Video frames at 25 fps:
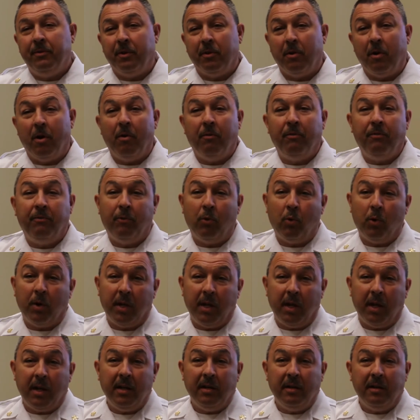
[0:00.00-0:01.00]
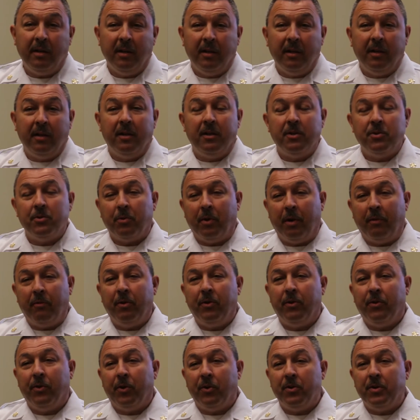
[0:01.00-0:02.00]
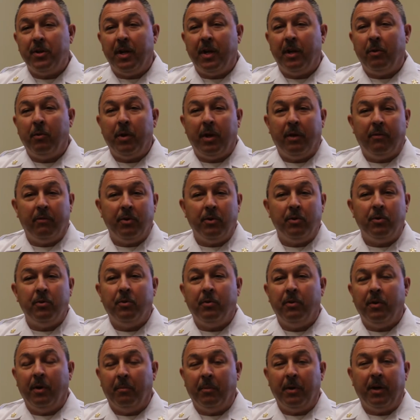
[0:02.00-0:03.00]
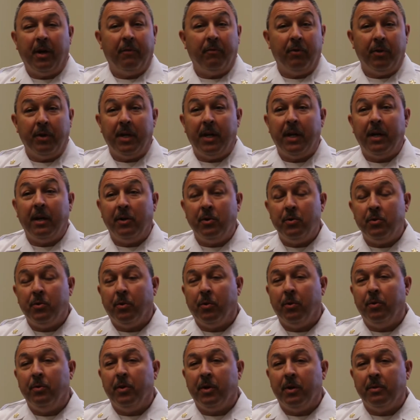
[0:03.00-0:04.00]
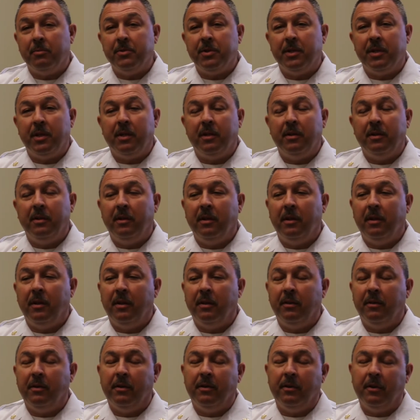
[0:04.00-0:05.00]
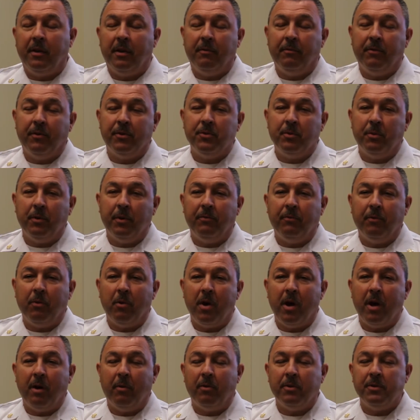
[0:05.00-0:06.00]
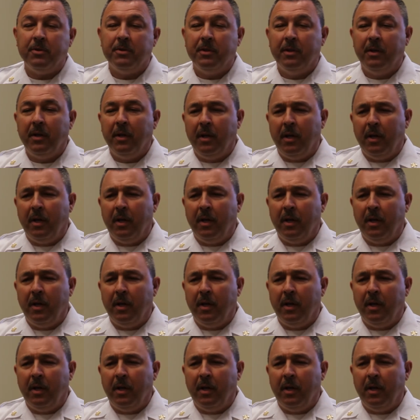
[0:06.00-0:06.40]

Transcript: They're all 48, so every third day we have a new, every day a new crew comes in and they're there for 24 hours.